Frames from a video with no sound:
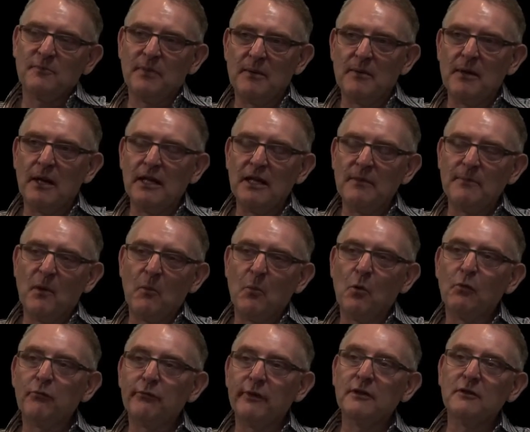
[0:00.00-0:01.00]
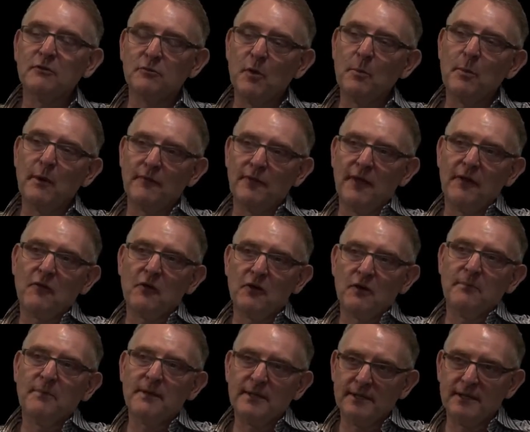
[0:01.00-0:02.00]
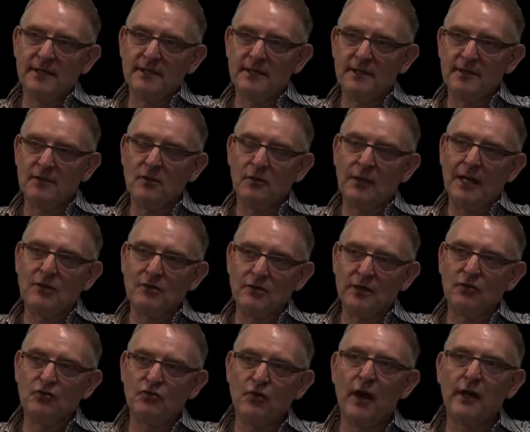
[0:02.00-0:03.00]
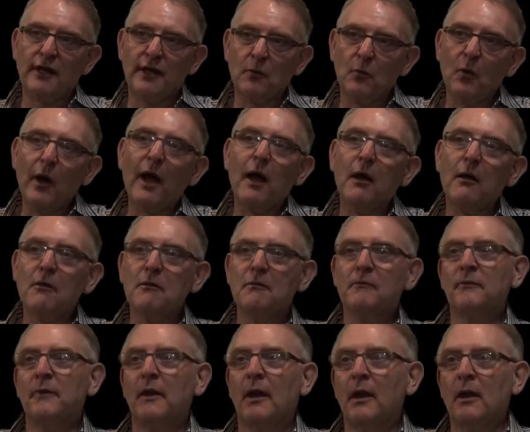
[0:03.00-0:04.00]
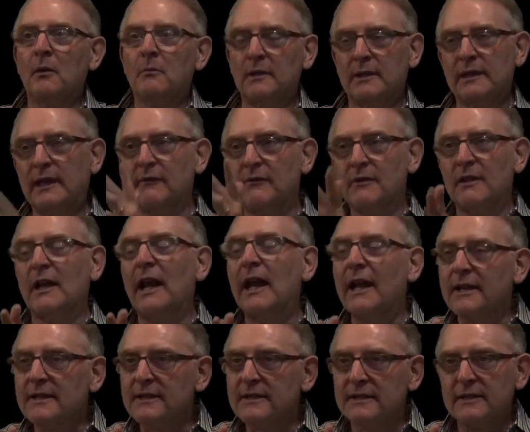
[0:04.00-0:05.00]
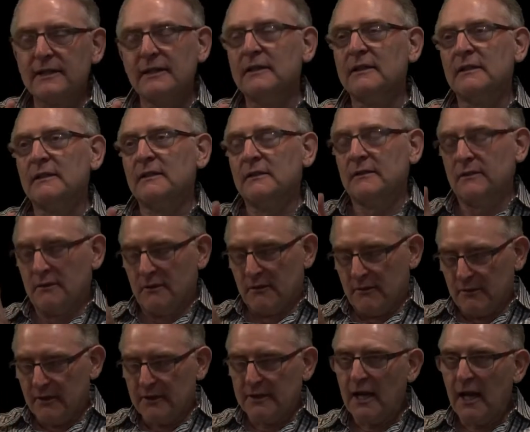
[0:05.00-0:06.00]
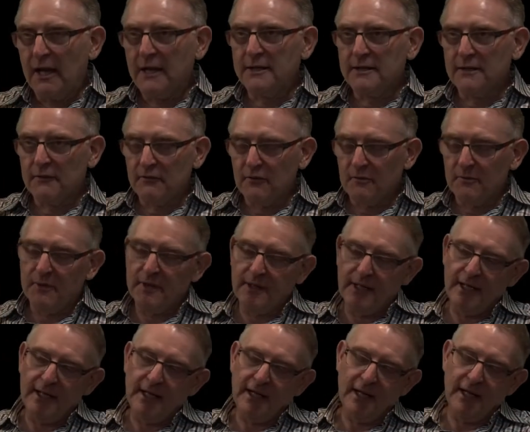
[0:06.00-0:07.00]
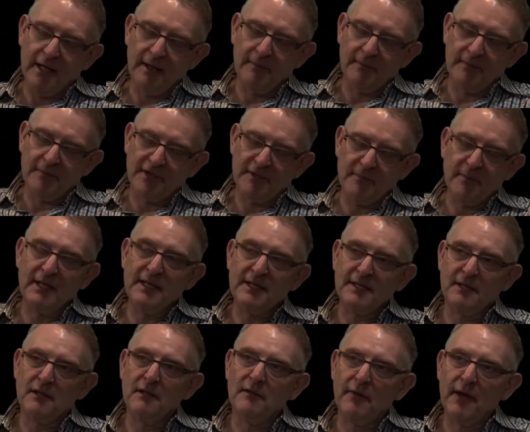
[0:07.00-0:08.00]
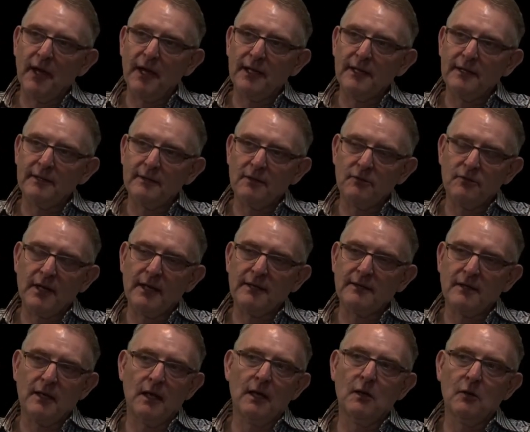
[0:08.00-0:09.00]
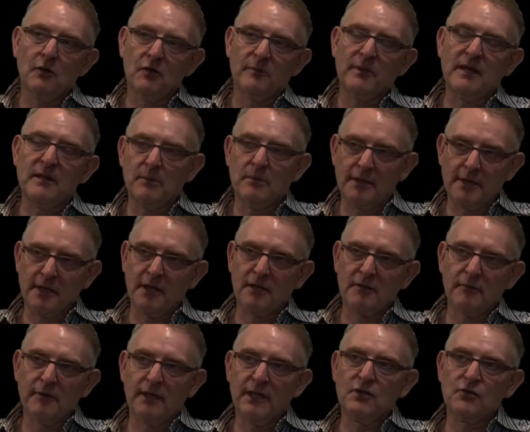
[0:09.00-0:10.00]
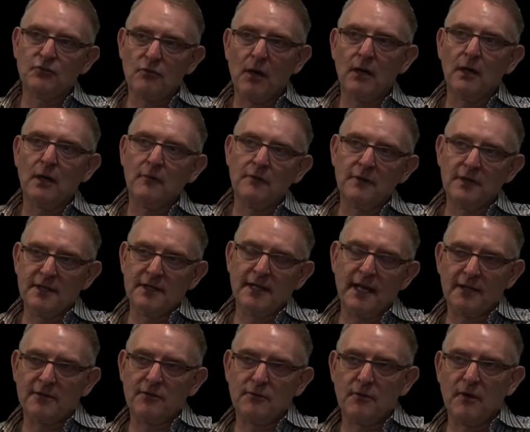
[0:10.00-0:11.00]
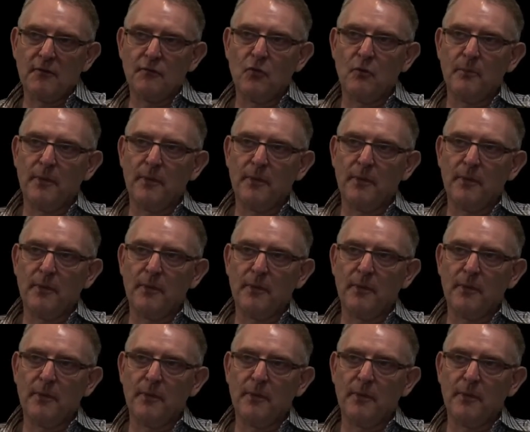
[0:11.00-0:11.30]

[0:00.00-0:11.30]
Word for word: people a little bit more wriggle room if they've got a business that's not actually trading well. But nevertheless, the data from the um, SME survey suggests that a lot of people are going to really struggle over this next three or four